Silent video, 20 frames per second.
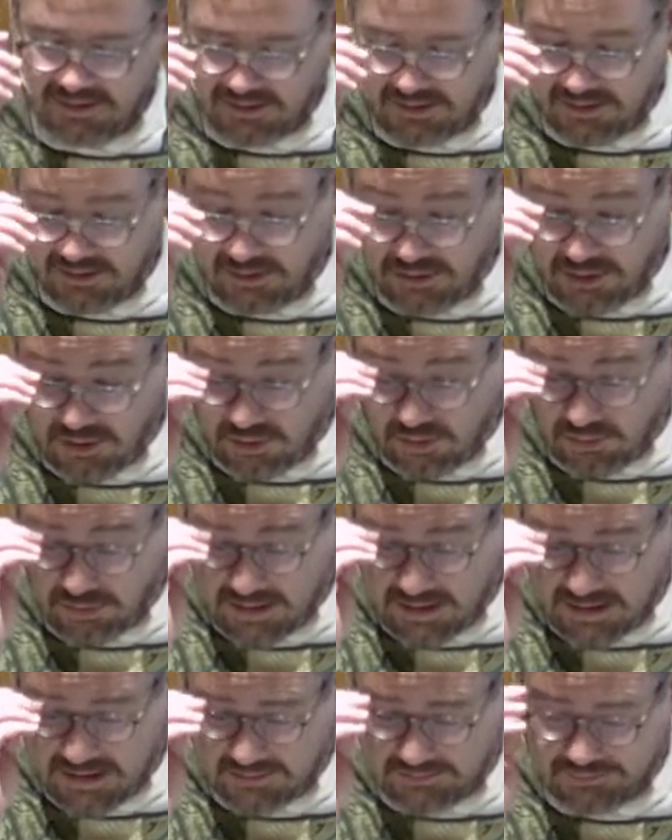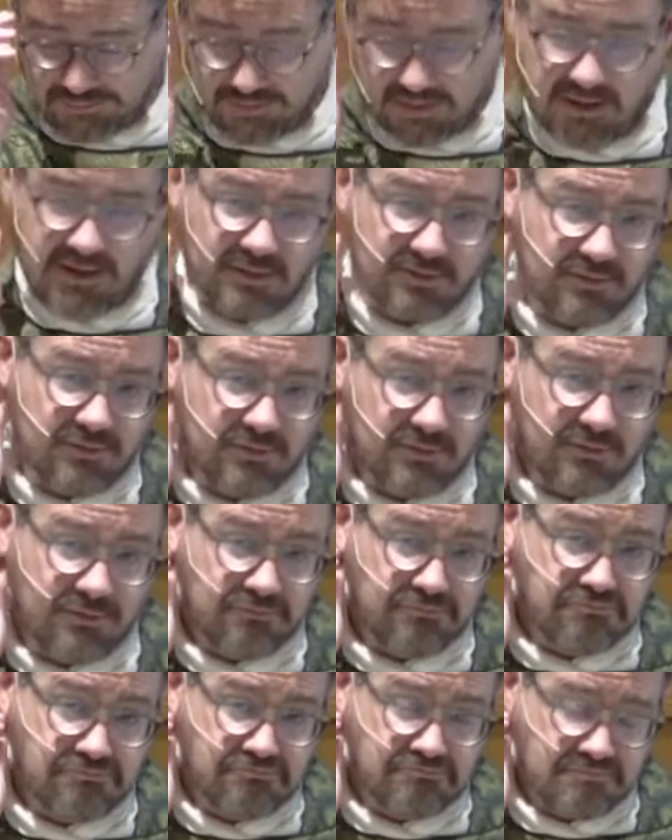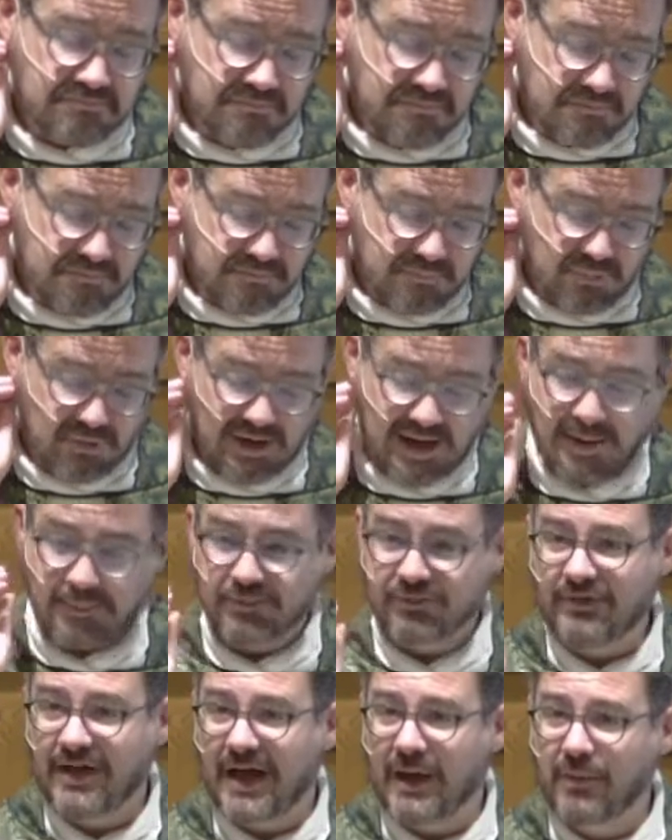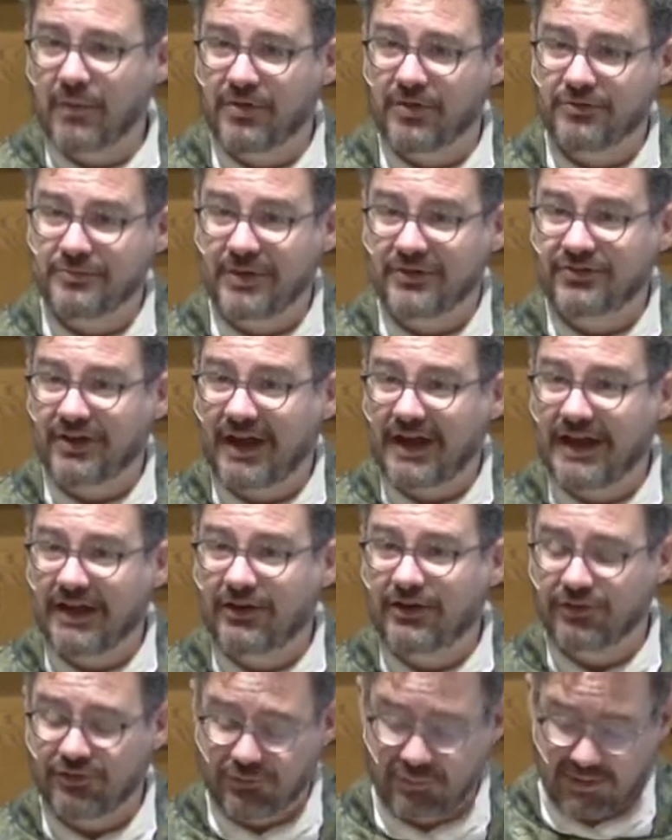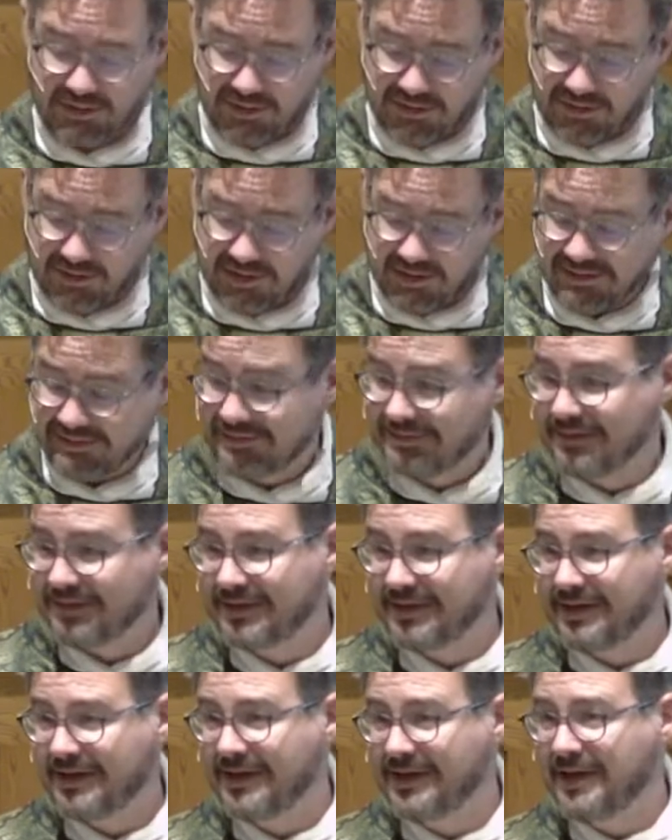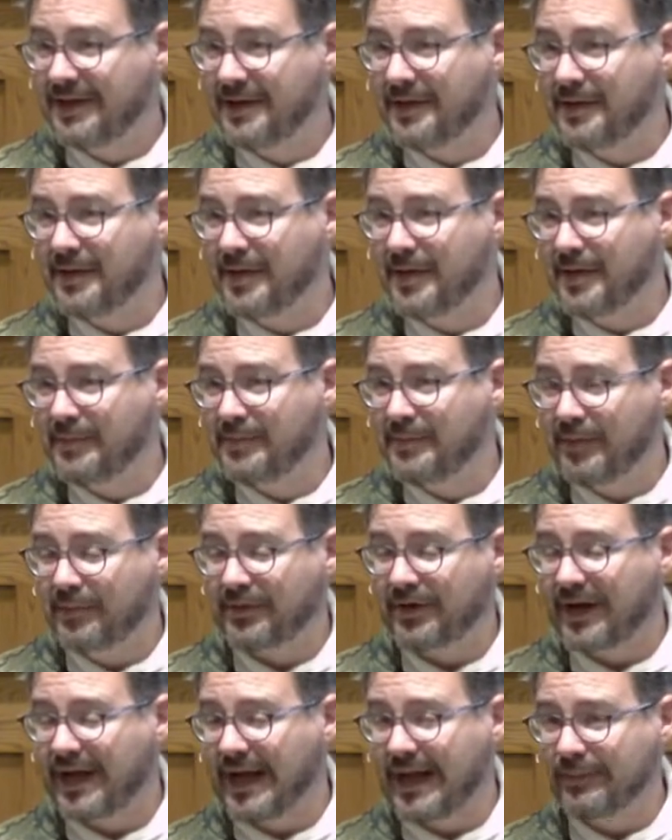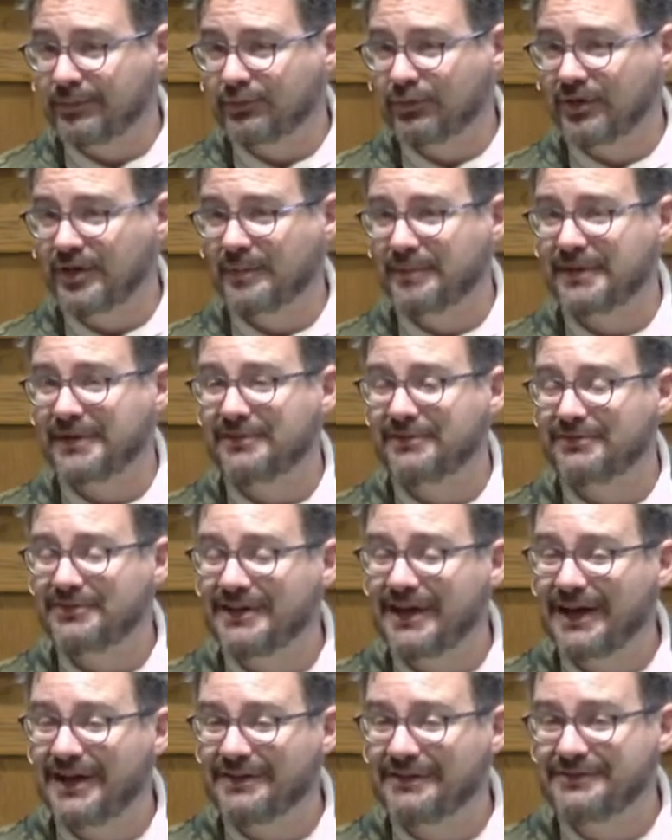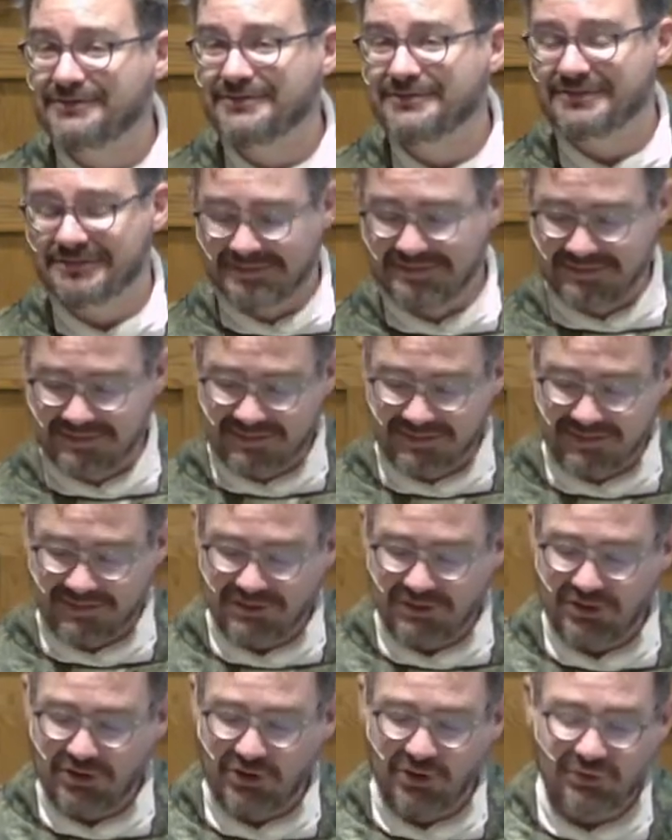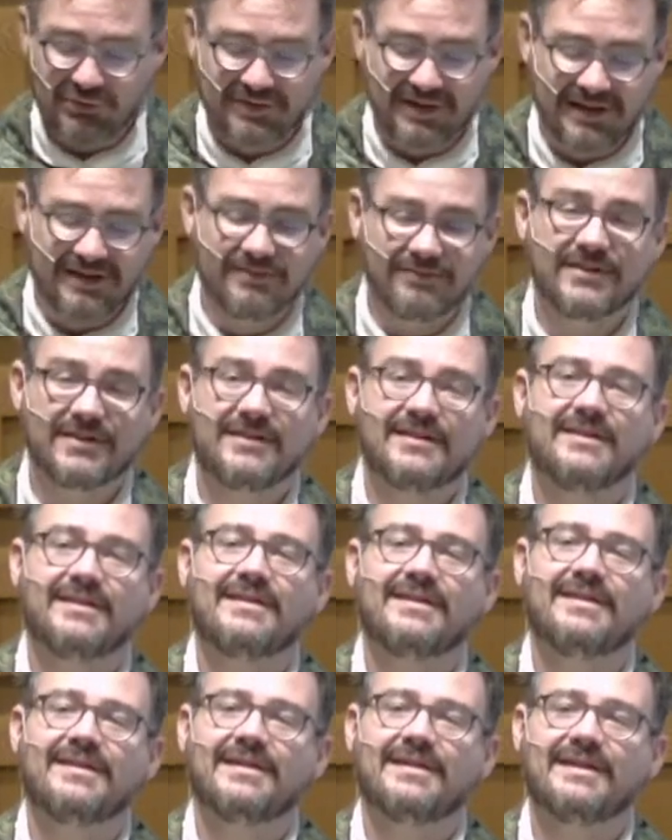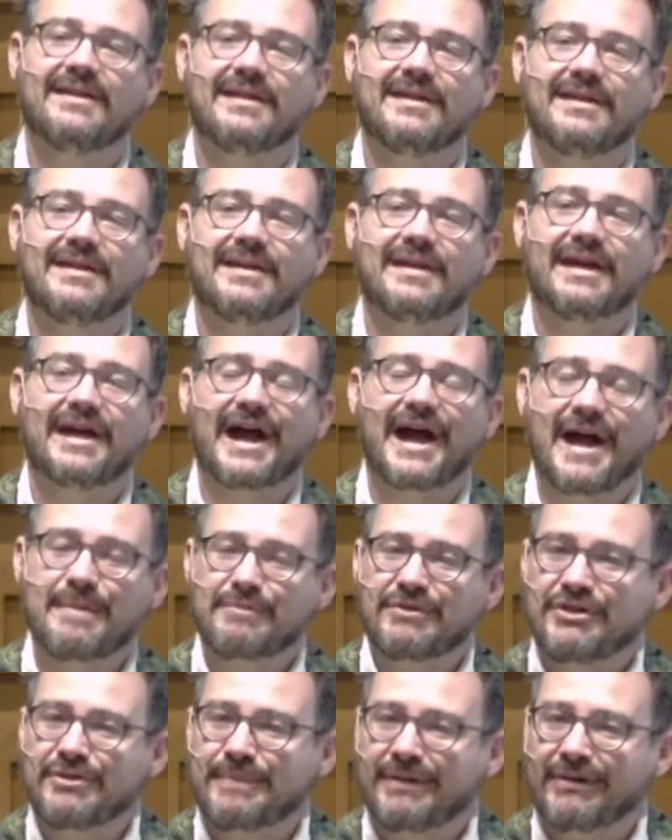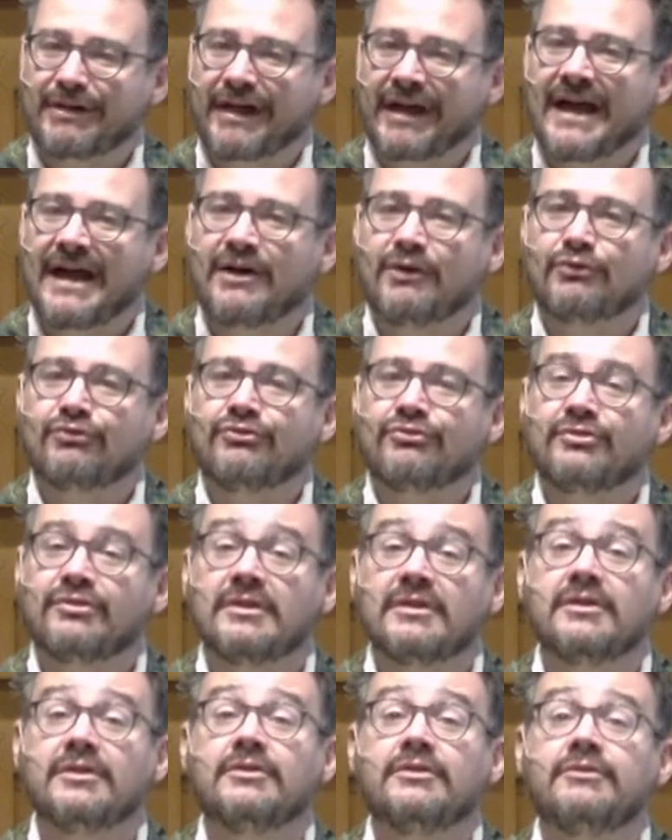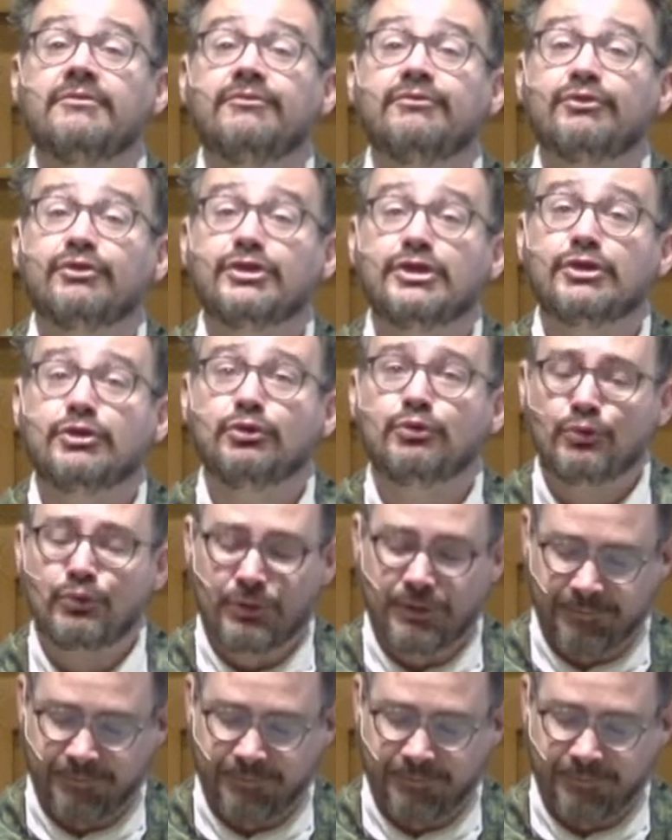No, God says, perhaps not with as much anger as we thought, but perhaps with a bit of love. No, David, I'm going to build a house for you.